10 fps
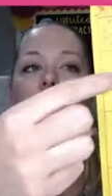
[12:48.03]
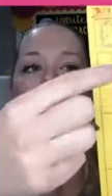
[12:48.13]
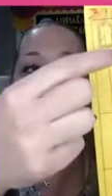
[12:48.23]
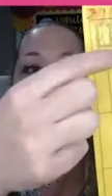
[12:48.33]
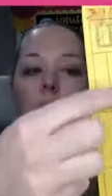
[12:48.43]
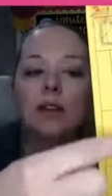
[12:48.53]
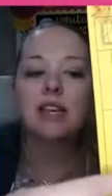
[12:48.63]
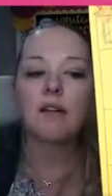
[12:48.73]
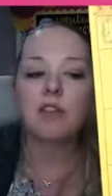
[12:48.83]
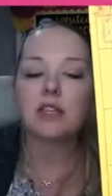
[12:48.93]
will always
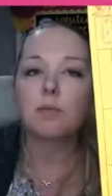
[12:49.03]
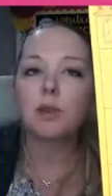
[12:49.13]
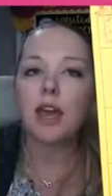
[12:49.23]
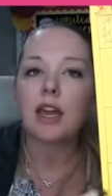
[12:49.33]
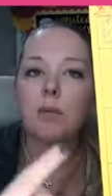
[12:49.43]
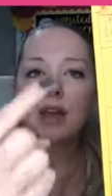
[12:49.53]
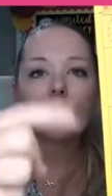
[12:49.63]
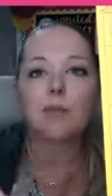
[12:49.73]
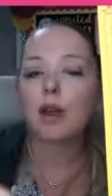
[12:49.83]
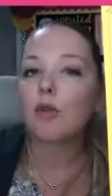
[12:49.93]
have these blank
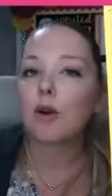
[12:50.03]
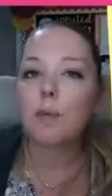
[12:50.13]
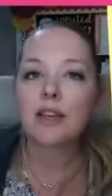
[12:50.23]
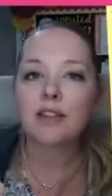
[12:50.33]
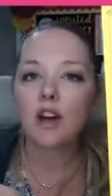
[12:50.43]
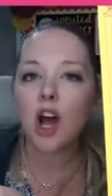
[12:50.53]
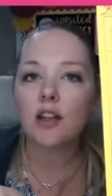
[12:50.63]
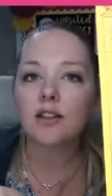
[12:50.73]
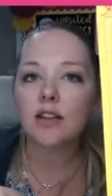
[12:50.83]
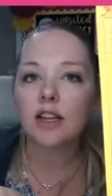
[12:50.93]
because my groupings are
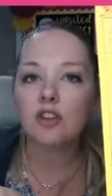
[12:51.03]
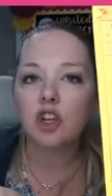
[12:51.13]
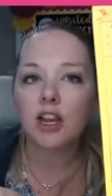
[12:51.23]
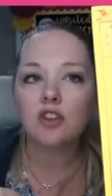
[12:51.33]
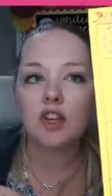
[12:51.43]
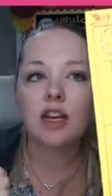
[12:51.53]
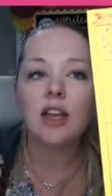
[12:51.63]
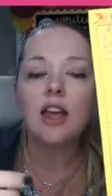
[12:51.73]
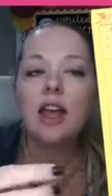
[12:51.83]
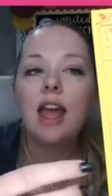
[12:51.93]
constantly changing
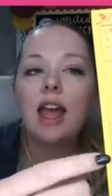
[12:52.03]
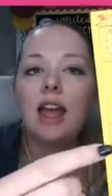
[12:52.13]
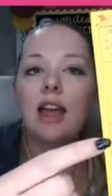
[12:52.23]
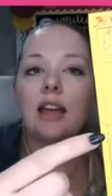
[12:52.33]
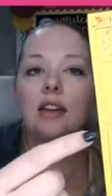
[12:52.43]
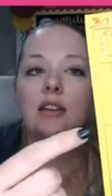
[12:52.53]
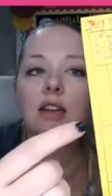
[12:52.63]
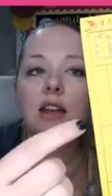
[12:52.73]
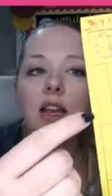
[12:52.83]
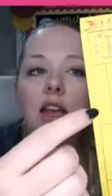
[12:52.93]
and
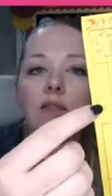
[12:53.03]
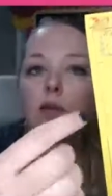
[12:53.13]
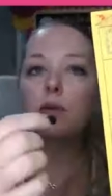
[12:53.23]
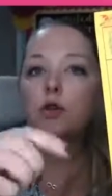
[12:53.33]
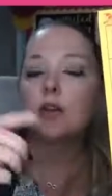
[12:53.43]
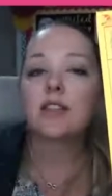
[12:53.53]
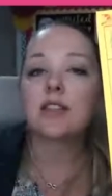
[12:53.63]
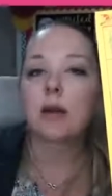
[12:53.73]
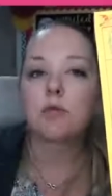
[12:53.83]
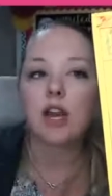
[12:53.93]
even between
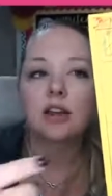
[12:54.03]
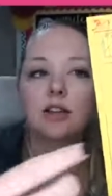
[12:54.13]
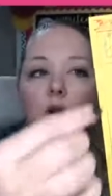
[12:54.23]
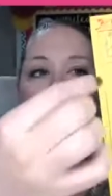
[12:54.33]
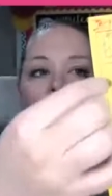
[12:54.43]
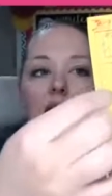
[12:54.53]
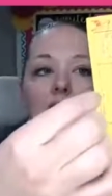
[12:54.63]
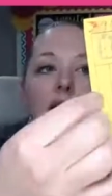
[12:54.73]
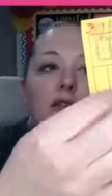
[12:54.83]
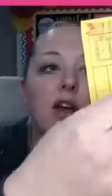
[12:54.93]
subjects. So I might
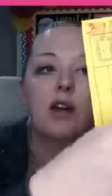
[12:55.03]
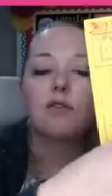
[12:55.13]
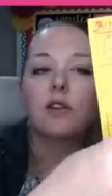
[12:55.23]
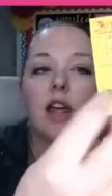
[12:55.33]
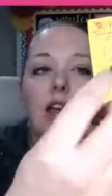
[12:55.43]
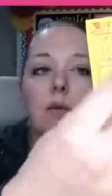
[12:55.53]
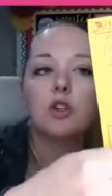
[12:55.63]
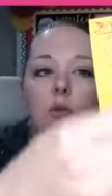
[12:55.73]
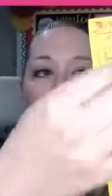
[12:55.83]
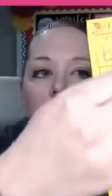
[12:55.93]
have, for
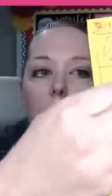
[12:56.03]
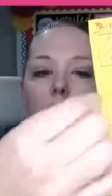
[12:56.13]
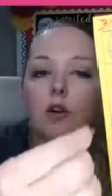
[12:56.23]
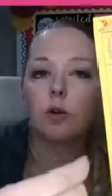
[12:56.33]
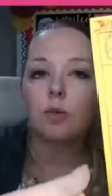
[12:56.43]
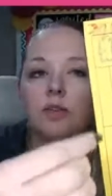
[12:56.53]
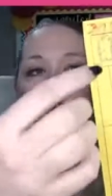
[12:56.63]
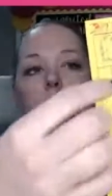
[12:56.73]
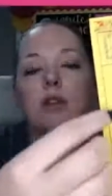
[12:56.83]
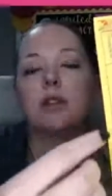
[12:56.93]
language, it would be one group of
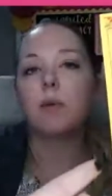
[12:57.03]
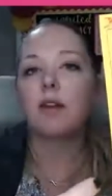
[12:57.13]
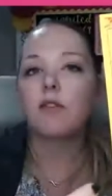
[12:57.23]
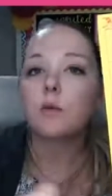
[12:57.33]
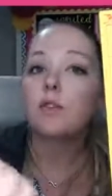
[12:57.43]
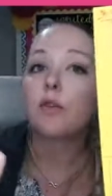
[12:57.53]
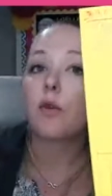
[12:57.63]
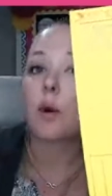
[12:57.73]
students, but if it was for